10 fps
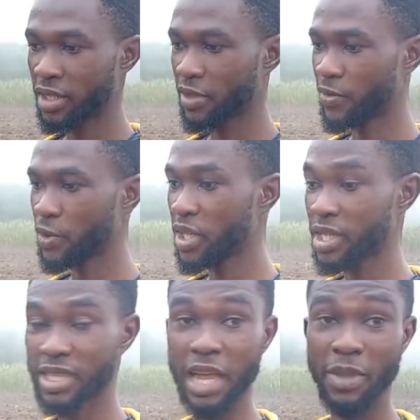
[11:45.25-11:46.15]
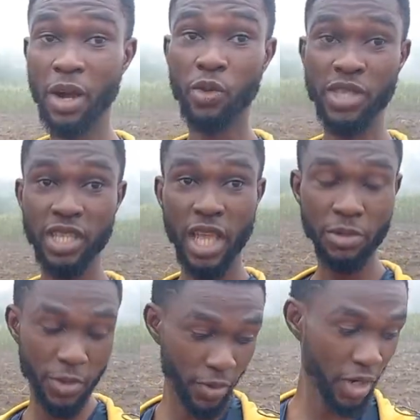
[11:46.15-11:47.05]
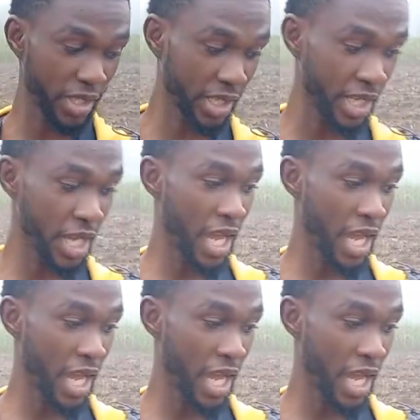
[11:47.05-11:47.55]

In few days time now we see them sprouting.